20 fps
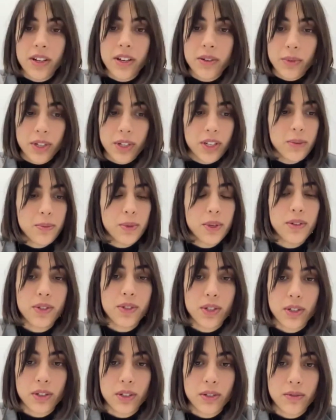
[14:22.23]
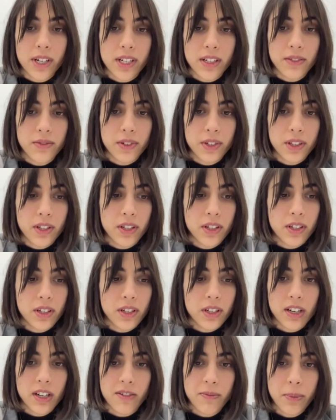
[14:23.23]
then when you moved to Reading for
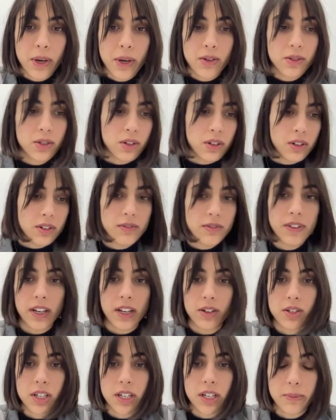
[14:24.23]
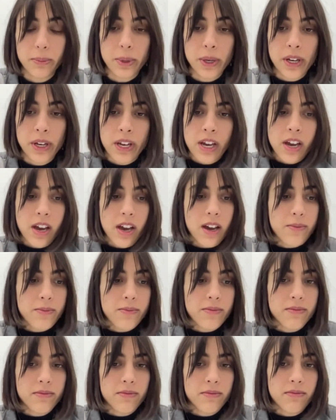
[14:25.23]
the kind of postdoc fellowship,
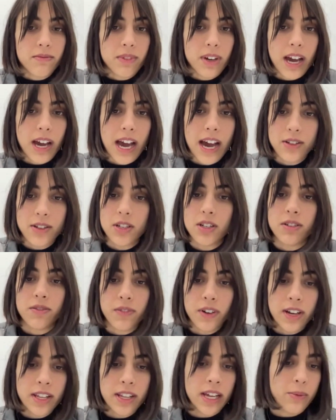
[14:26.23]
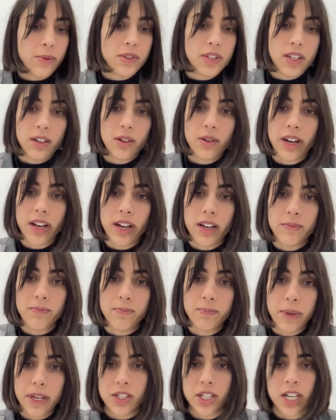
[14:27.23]
how did you find that? Was it quite a
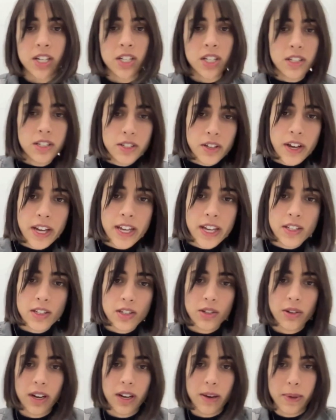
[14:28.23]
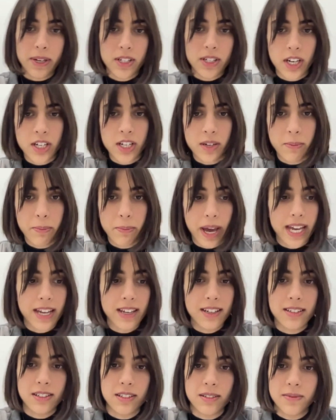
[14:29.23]
big change in science, quite a big change in
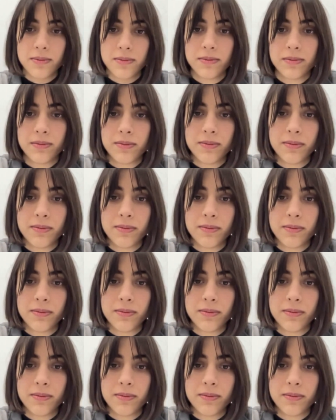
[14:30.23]
pace?